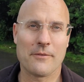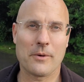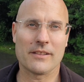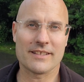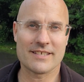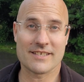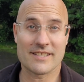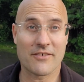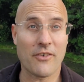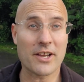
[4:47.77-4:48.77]
well, this is
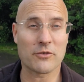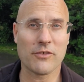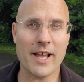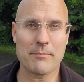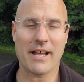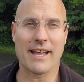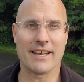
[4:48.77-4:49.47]
the fight or flight part.